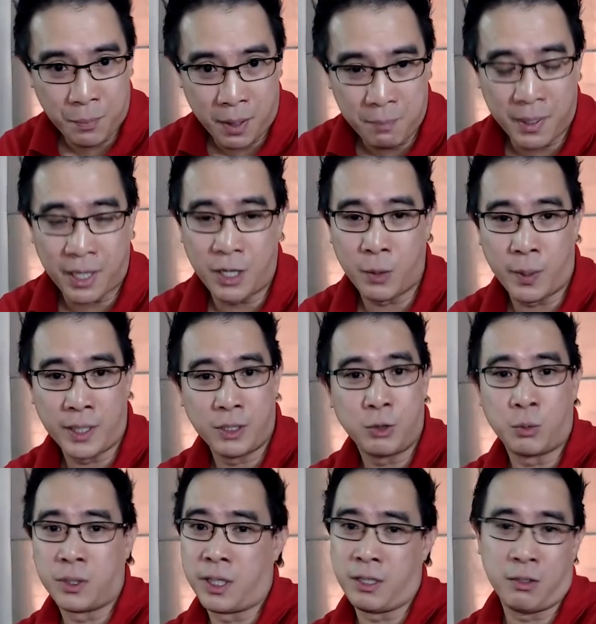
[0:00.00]
top up,
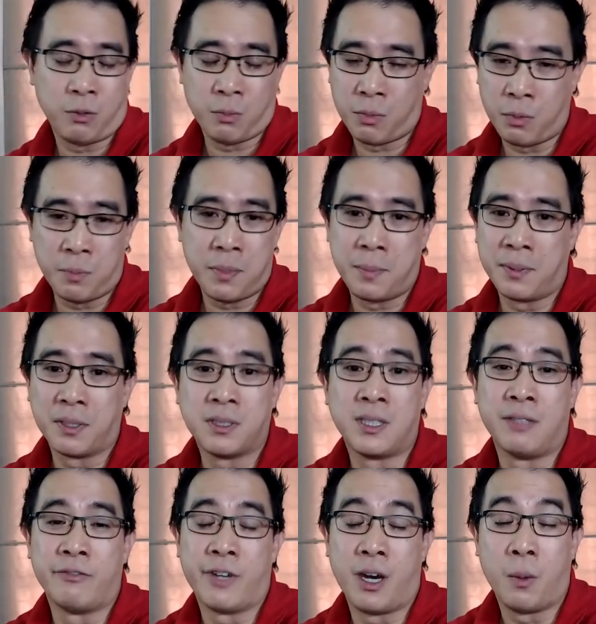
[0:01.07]
otherwise tonight you won't be able to
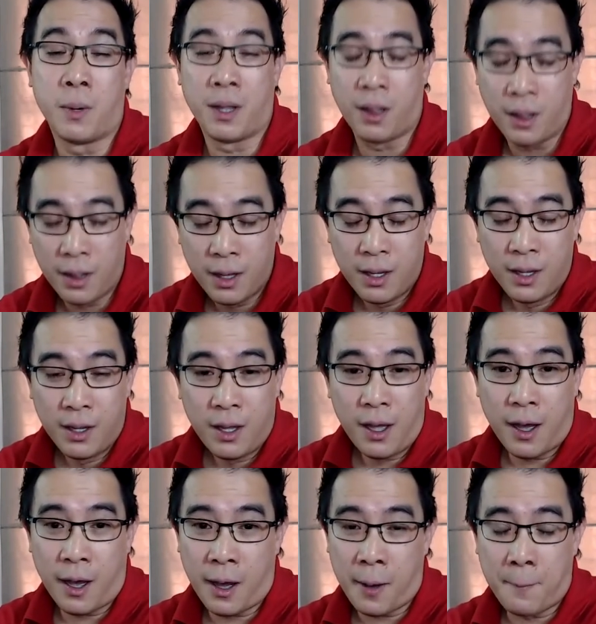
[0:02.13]
sleep very well.
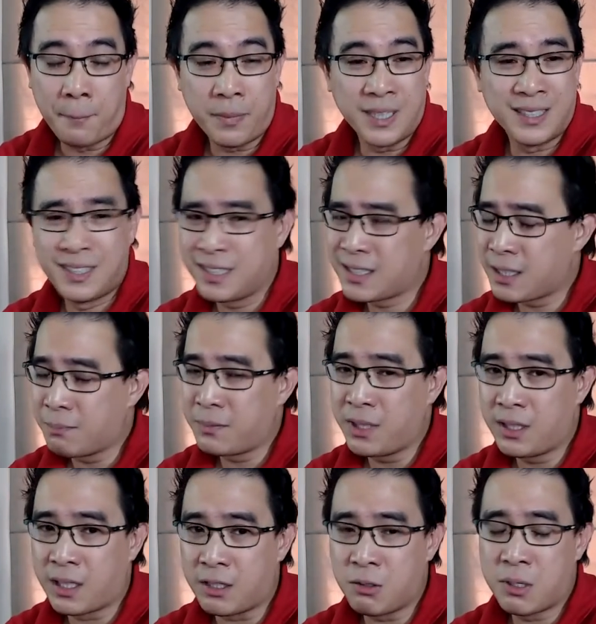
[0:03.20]
Is this
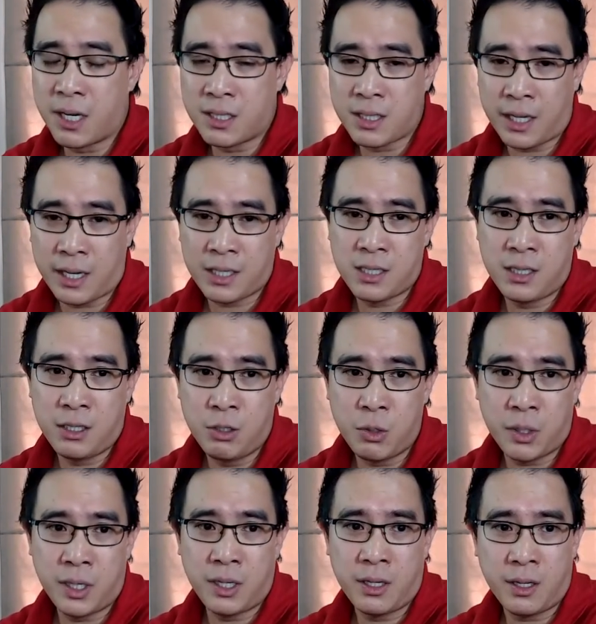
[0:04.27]
something that you guys are actually
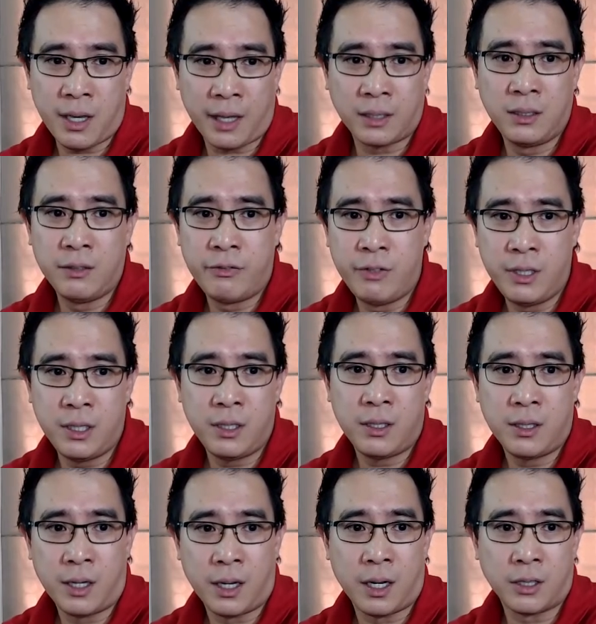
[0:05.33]
looking
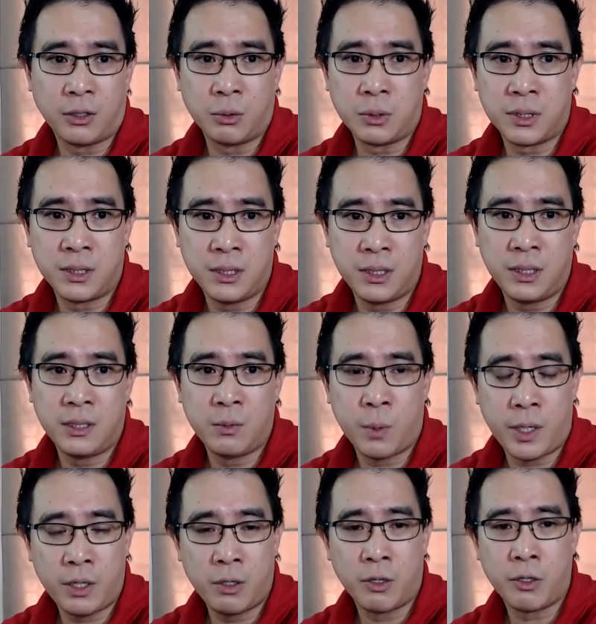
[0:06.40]
actively to see
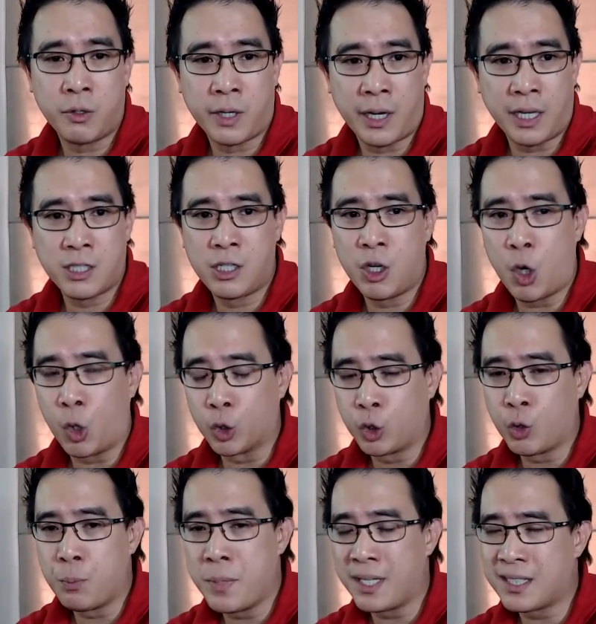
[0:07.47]
whether or not you can actually
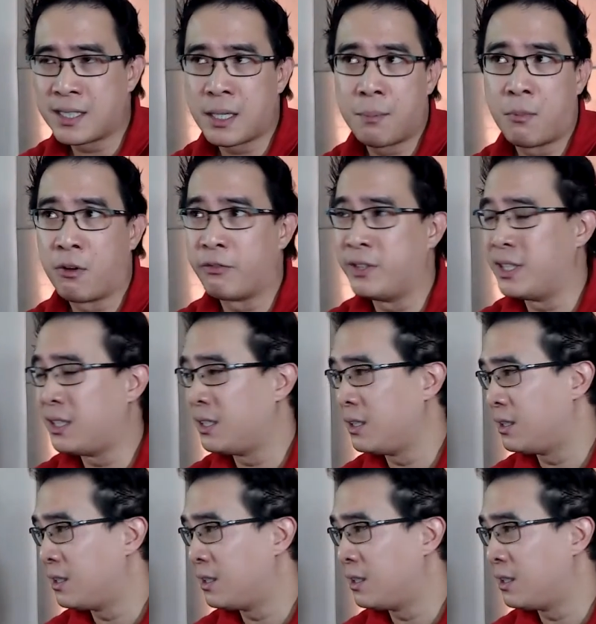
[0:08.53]
automate some of